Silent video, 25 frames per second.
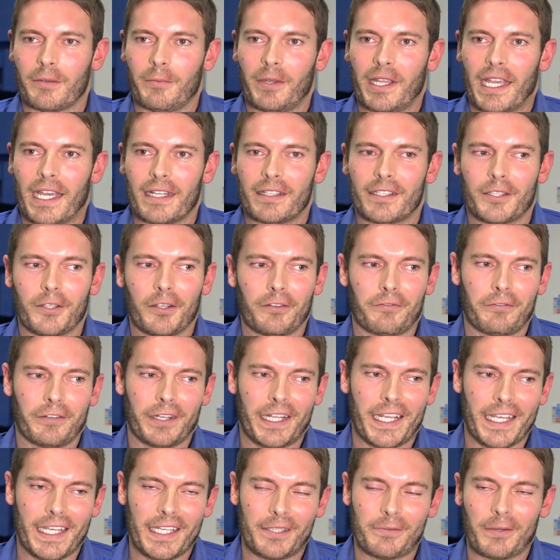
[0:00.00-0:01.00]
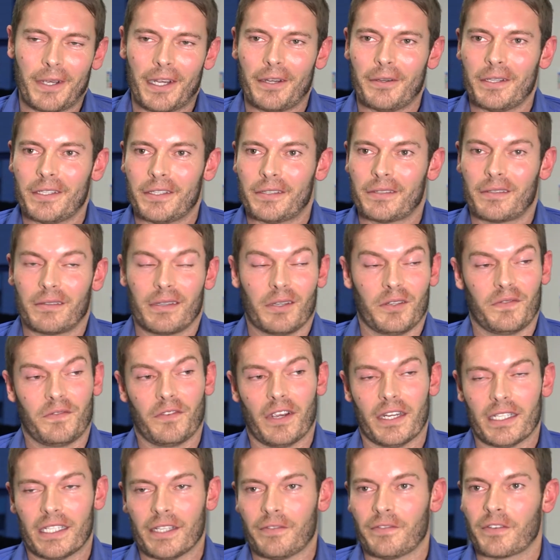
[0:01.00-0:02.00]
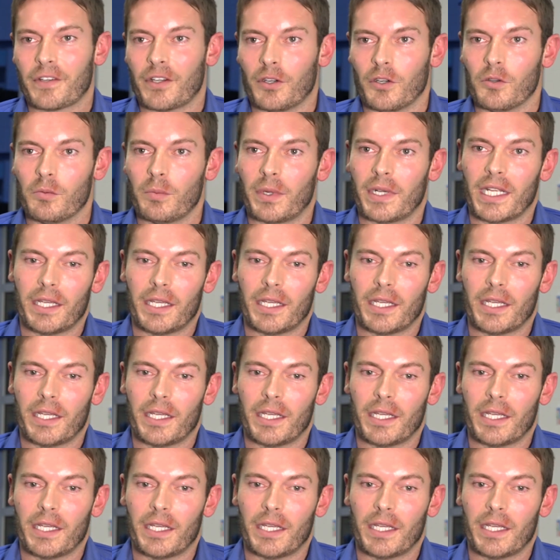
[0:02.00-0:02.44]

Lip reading: and we had 2 or 3 years where it was very difficult,